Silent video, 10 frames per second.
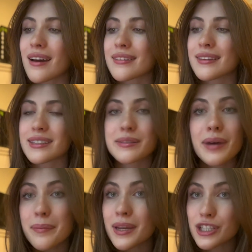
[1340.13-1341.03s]
this
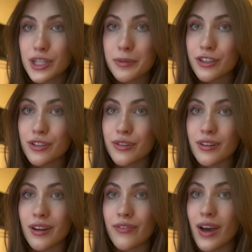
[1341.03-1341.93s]
might be a cheaper
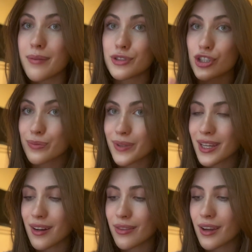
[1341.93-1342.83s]
alternative. I'm just putting
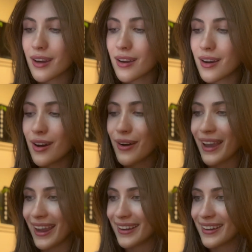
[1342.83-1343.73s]
it out there. Okay.